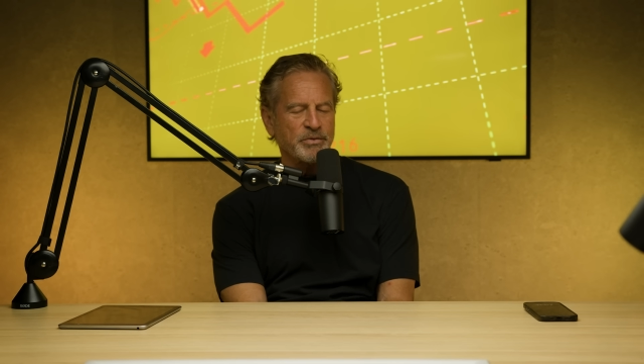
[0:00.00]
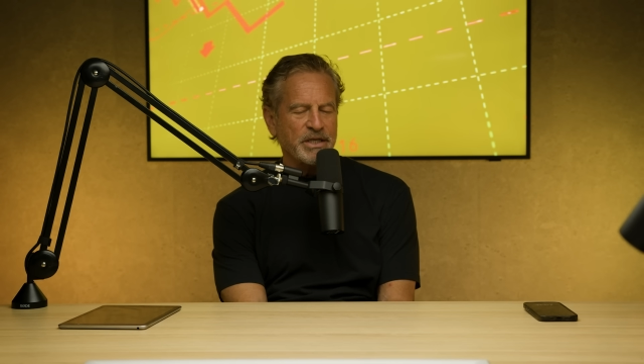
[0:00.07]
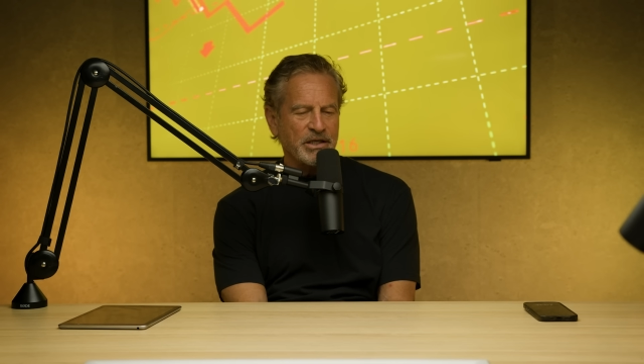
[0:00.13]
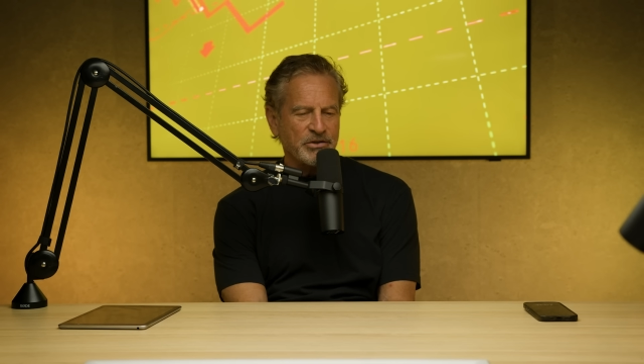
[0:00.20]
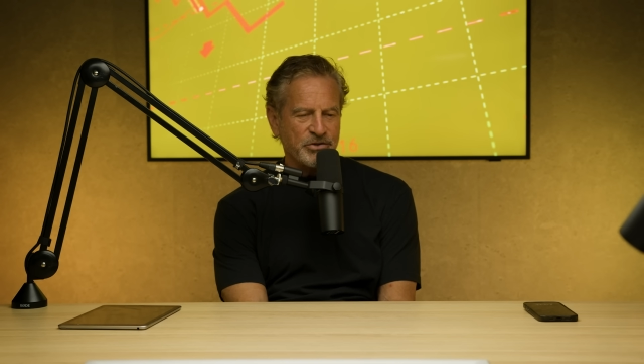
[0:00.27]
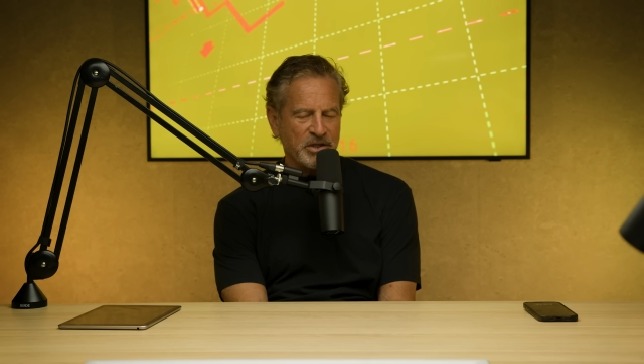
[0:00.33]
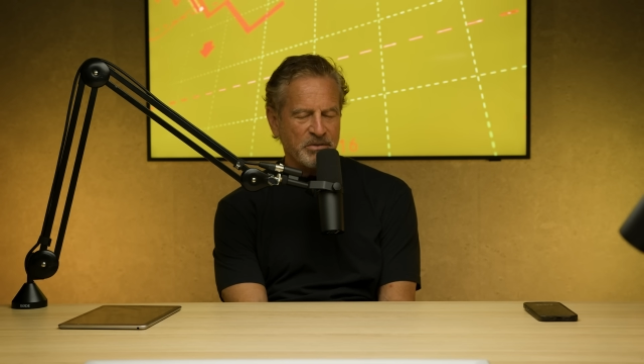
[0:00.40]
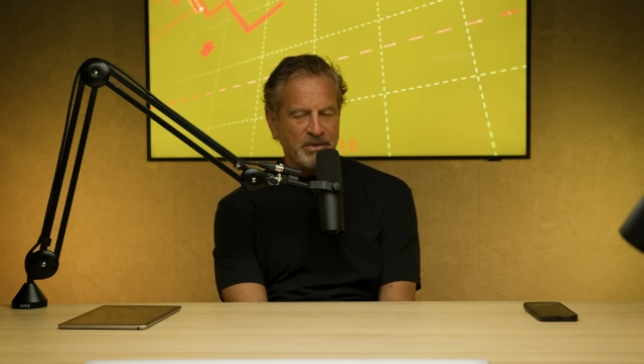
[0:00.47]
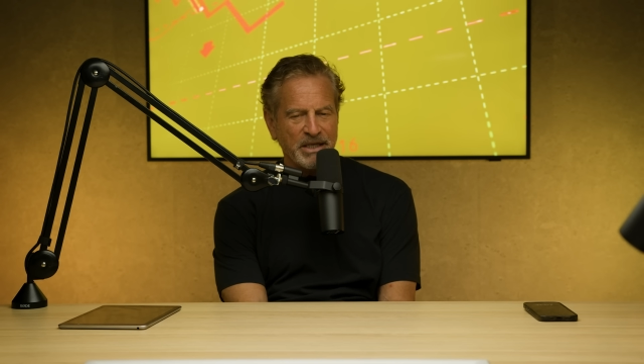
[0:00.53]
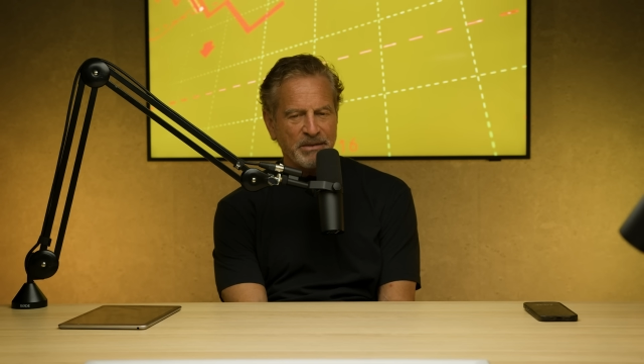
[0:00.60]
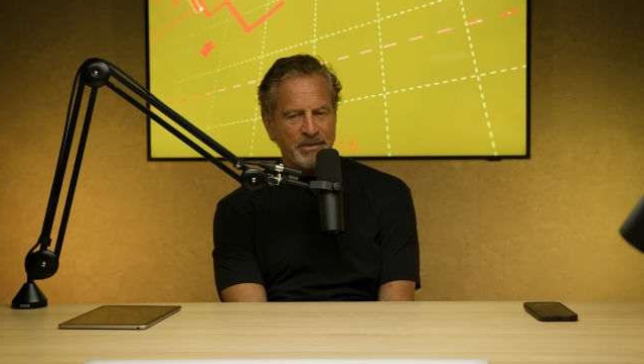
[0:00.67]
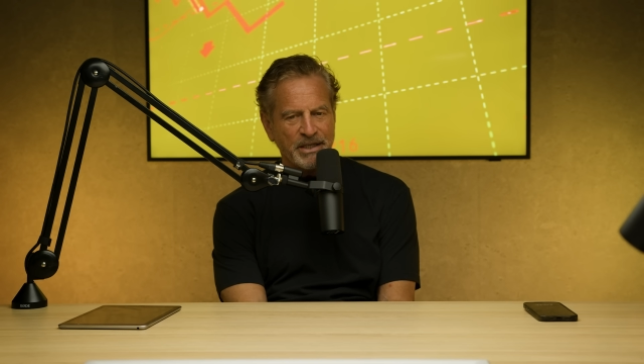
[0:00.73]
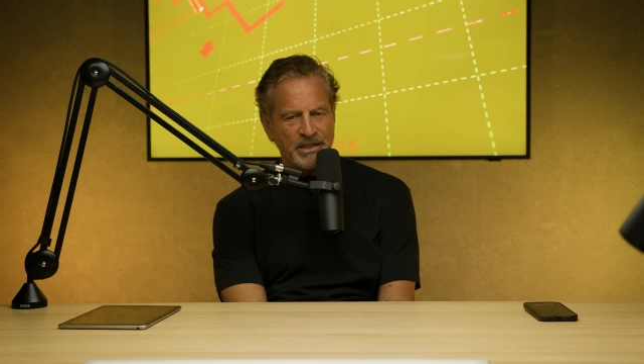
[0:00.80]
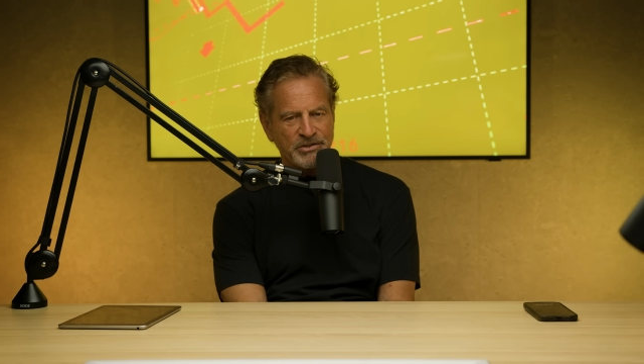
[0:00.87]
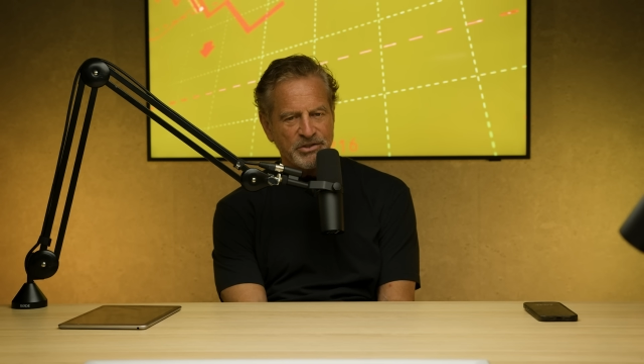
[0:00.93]
we can't see the
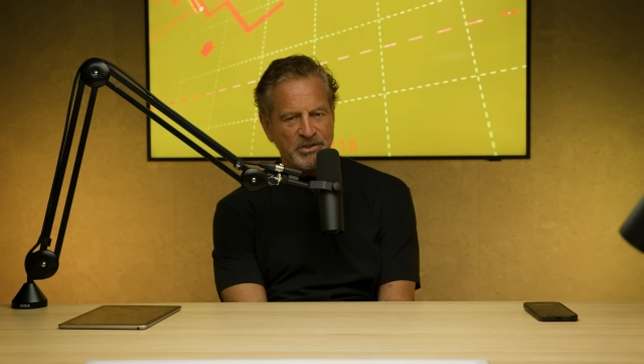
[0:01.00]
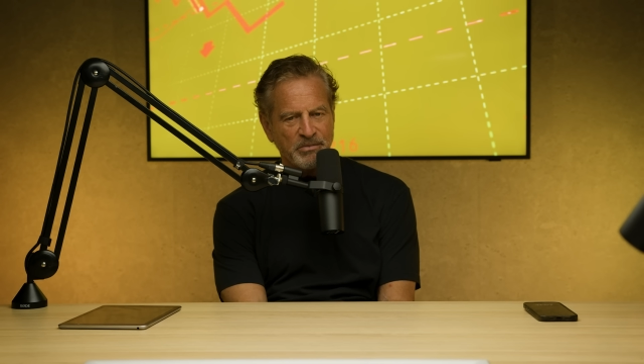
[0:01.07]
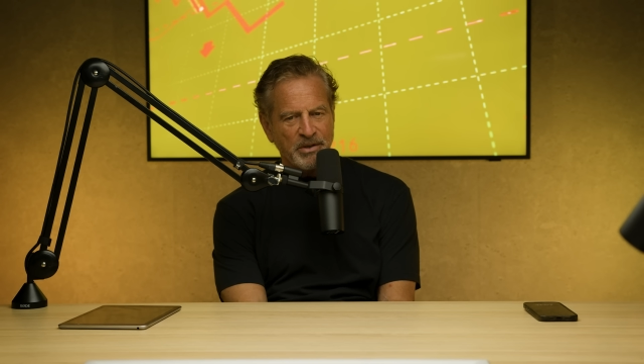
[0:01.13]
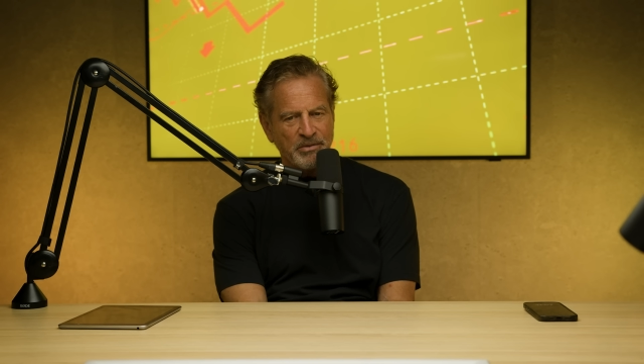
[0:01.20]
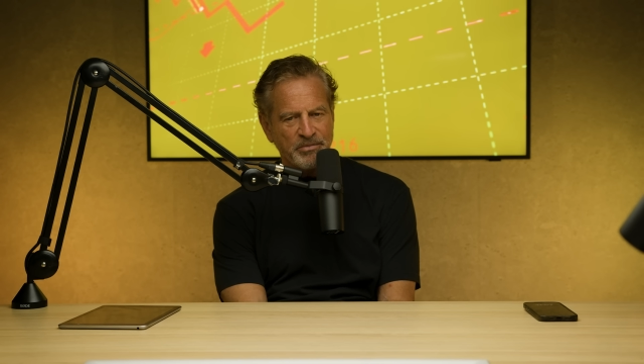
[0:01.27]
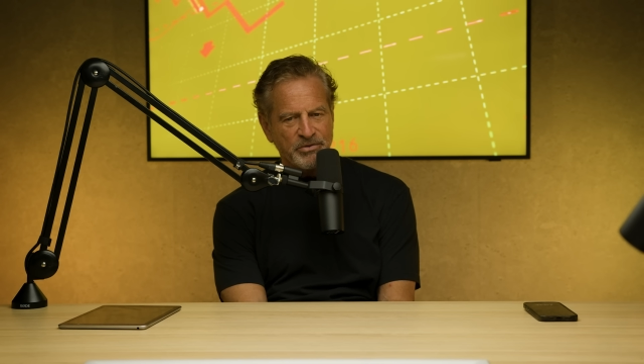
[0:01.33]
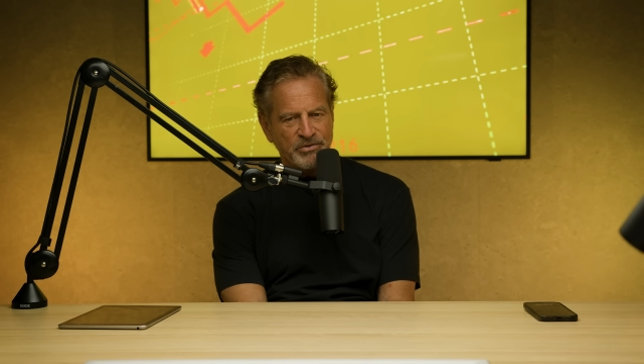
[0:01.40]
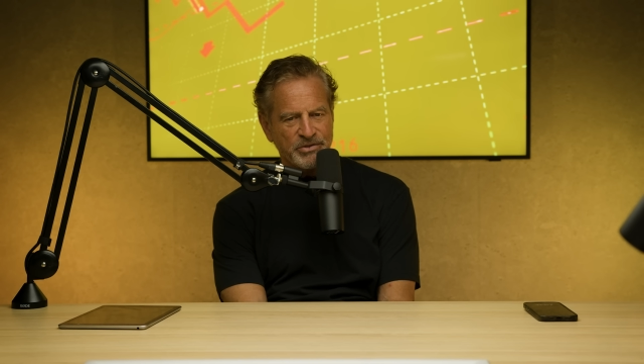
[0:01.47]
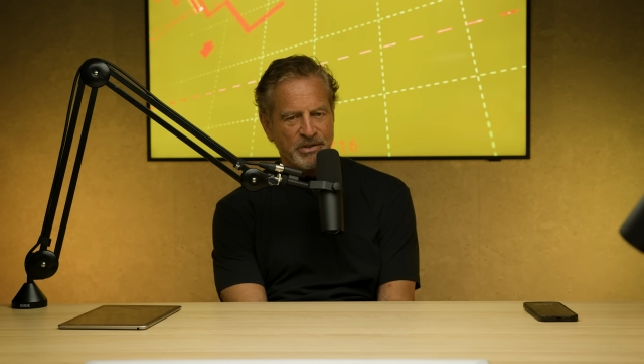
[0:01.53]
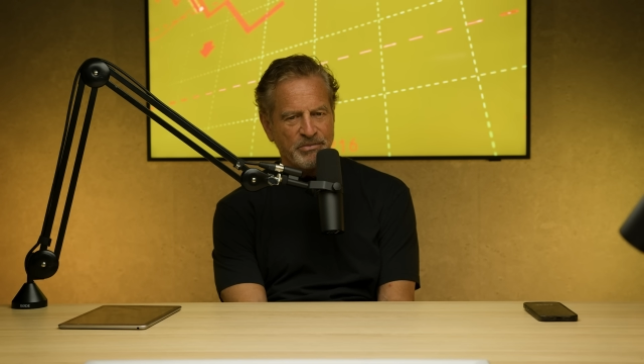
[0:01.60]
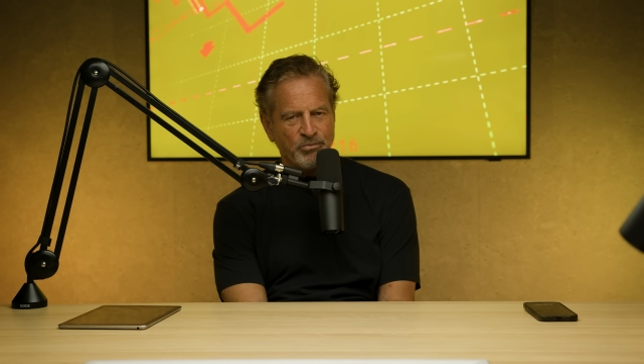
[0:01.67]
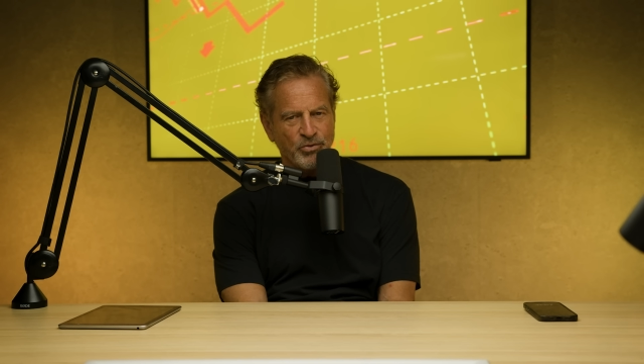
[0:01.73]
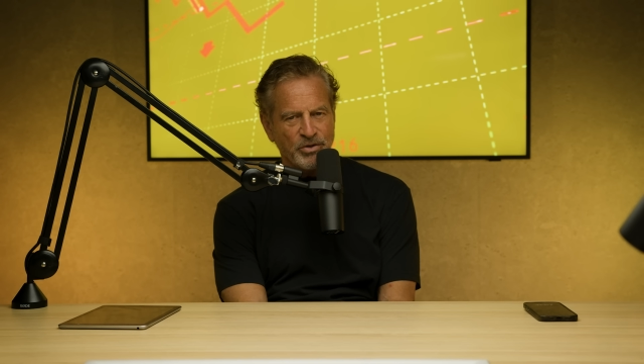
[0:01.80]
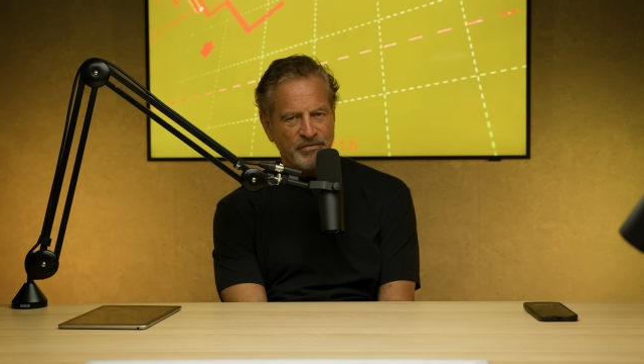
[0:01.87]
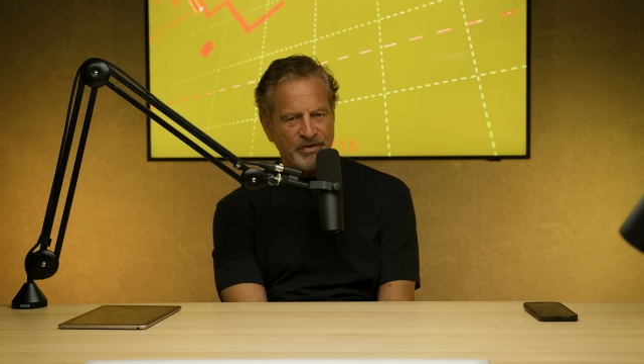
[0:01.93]
money markets at the moment because
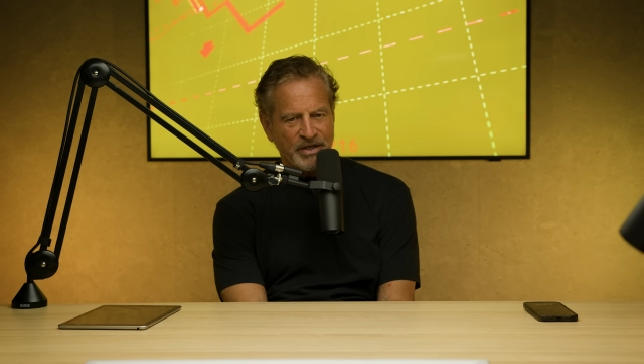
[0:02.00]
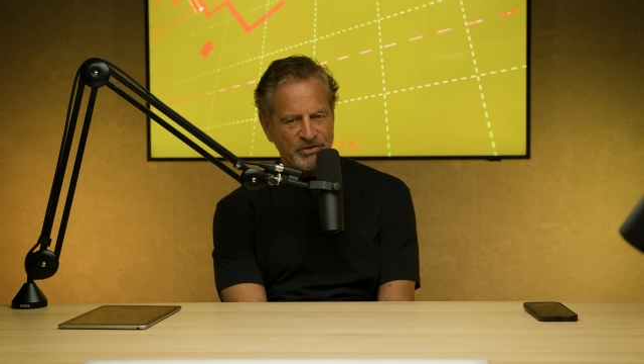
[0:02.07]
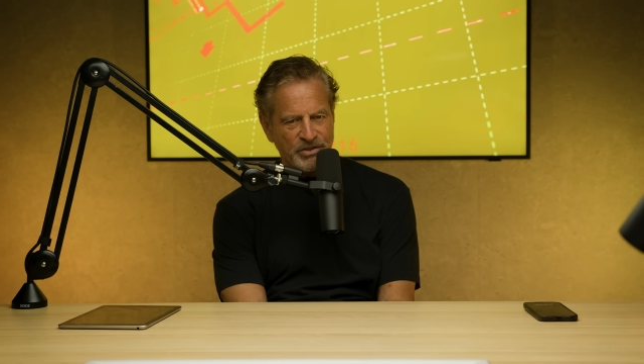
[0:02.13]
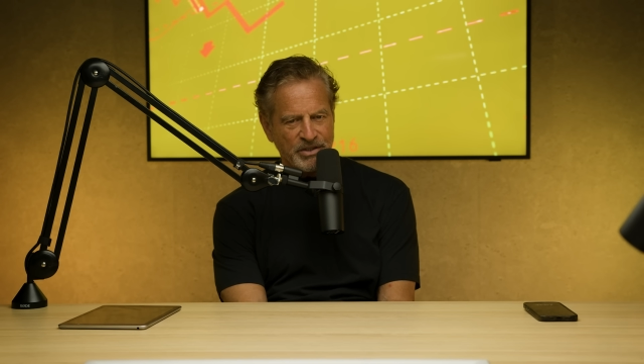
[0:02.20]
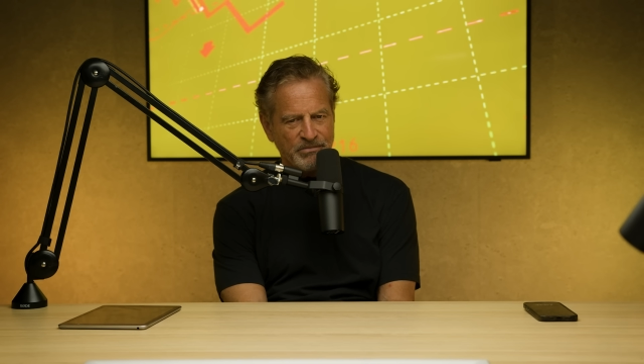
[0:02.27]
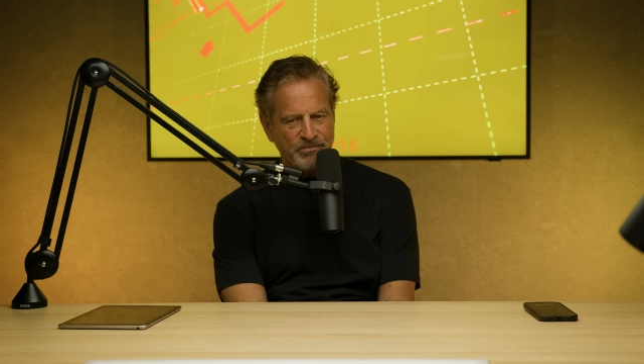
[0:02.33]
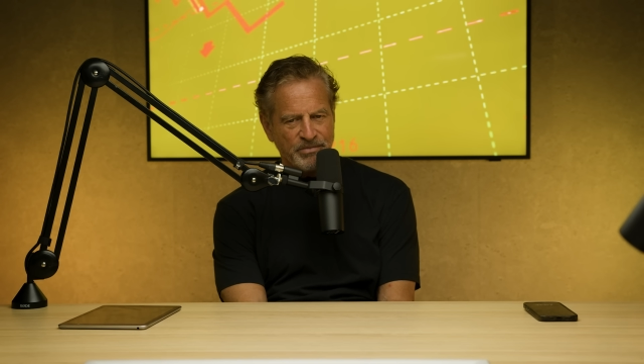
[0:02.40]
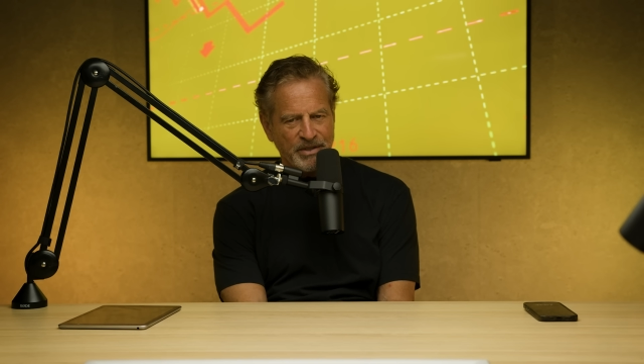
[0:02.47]
they wouldn't have actually,